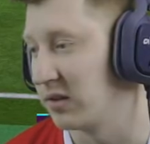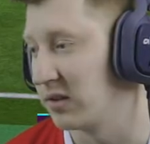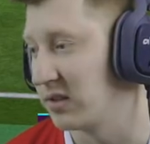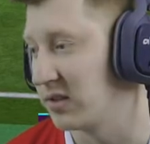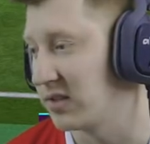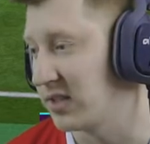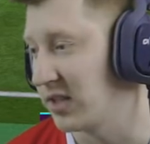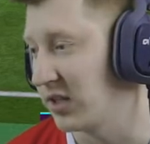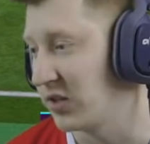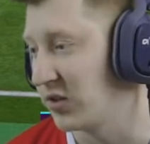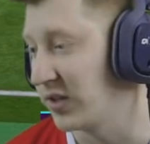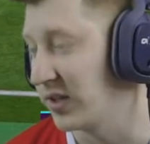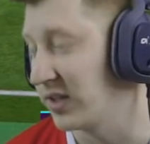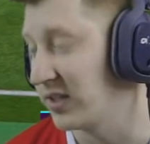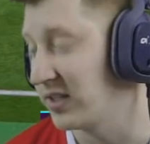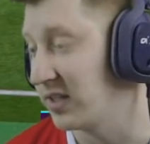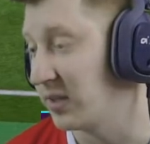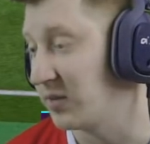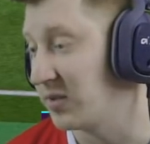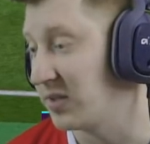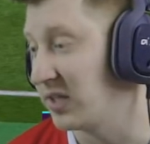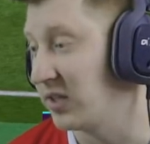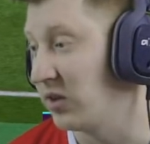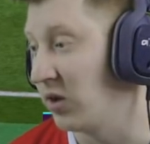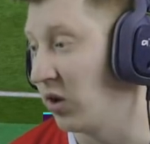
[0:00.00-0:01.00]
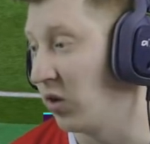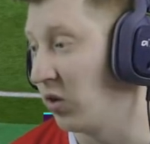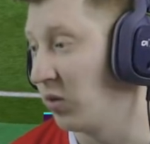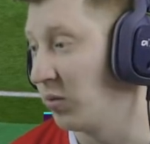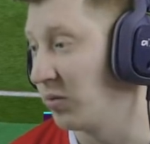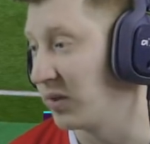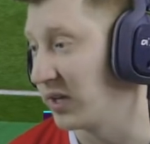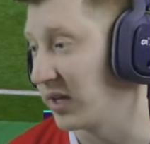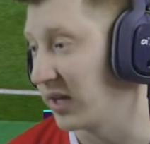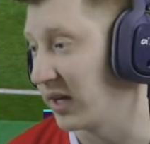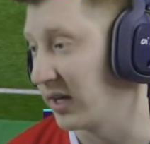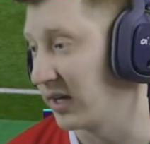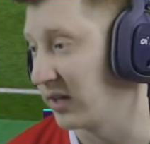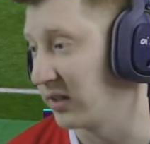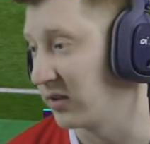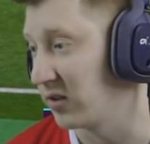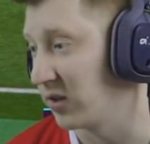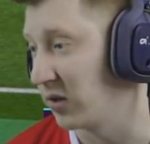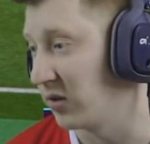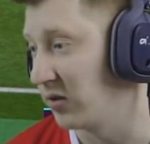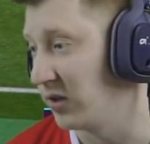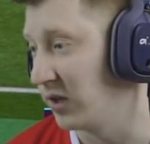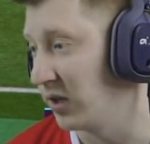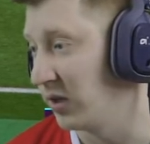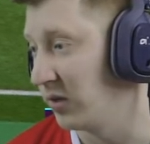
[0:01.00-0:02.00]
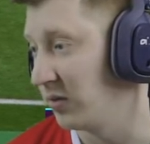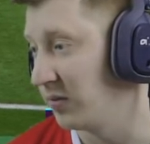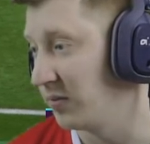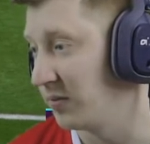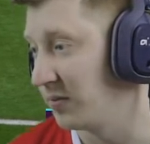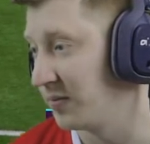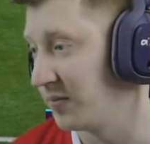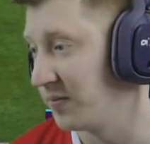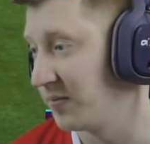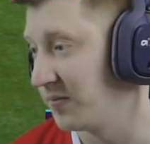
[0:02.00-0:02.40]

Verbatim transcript: Cedric steps in on Michael Antonio.